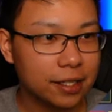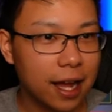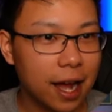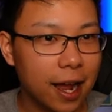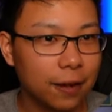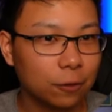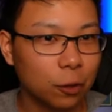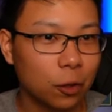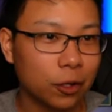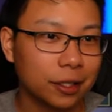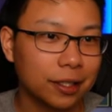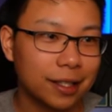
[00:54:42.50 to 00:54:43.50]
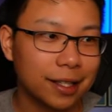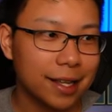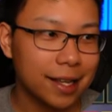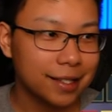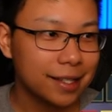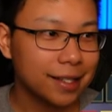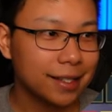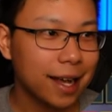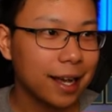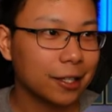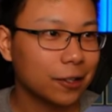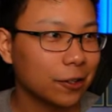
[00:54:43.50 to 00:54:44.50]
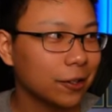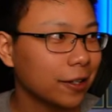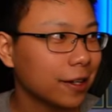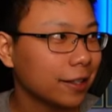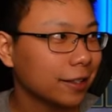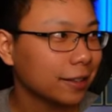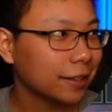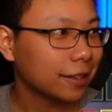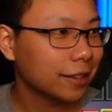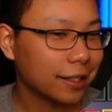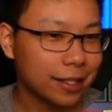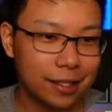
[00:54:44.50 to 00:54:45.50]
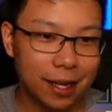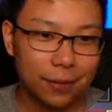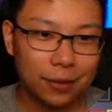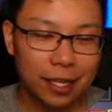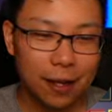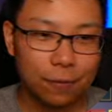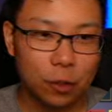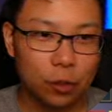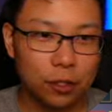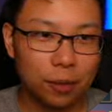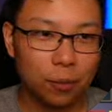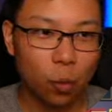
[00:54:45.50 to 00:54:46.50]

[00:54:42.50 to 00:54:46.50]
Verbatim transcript: the Hive Lord. Is this guy good or not? because I think I've used him